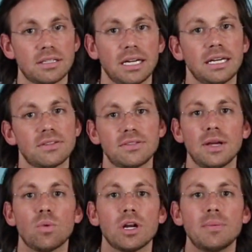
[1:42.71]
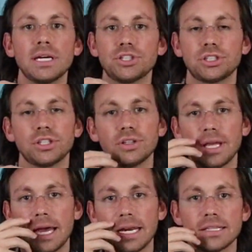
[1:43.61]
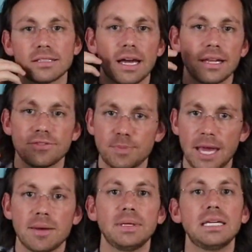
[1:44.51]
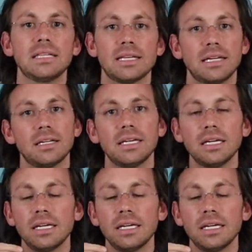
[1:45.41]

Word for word: I guess they want to make sure that it's not spammy and then